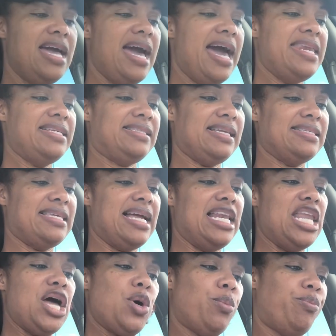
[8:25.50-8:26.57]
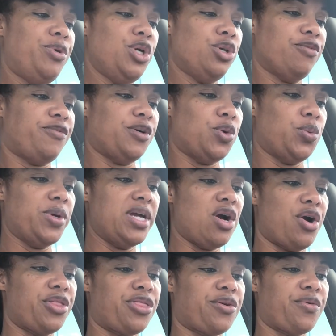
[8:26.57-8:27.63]
And it says, "Hello, beautiful. We
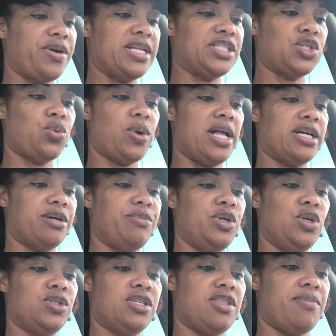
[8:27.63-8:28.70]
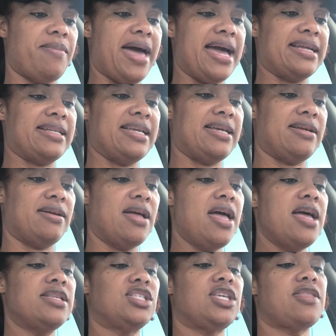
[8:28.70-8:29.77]
are thrilled to welcome you to the magnet
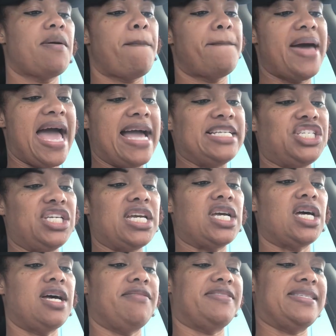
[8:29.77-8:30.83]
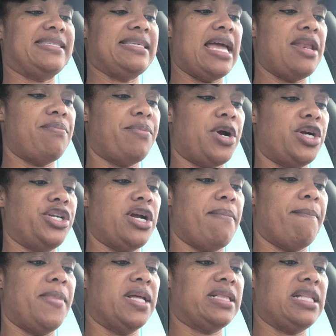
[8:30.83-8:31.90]
to the magic of Scentbird. Your
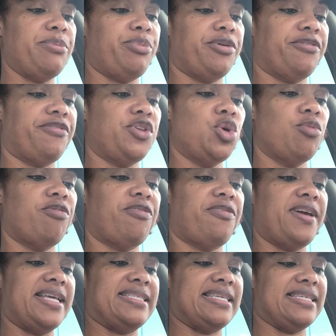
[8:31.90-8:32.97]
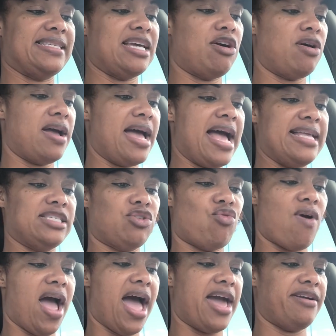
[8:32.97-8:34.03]
monthly perfume fix has, has
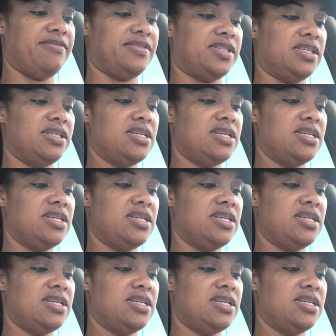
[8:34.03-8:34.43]
arrived."